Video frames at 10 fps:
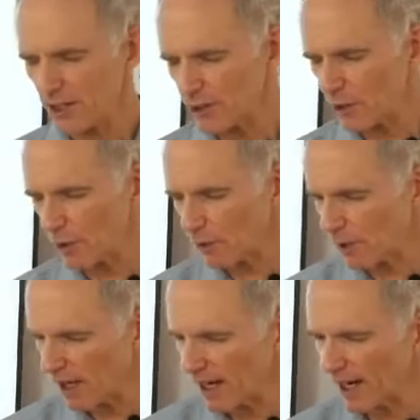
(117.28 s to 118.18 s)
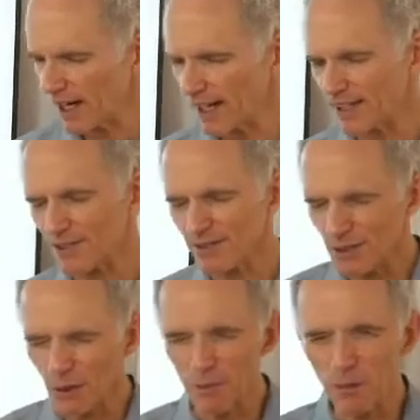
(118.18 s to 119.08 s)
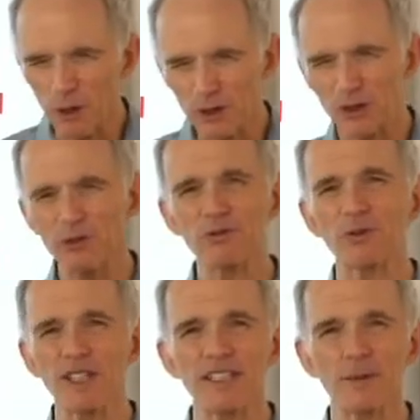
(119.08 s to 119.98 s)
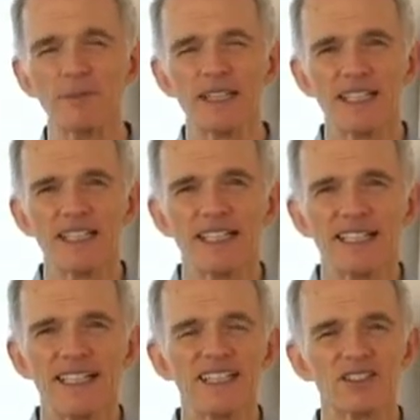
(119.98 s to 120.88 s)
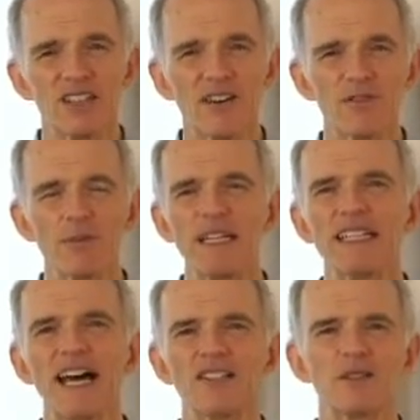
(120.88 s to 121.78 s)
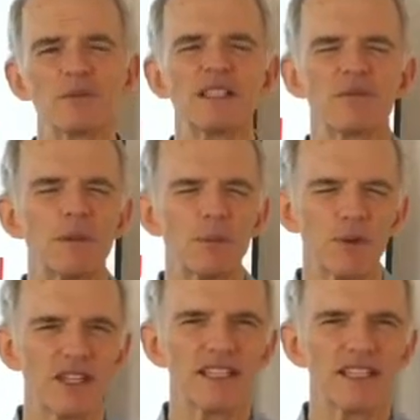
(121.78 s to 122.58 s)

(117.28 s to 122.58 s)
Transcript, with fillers: And so, uh, so emotional freedom is tough for me, not just because people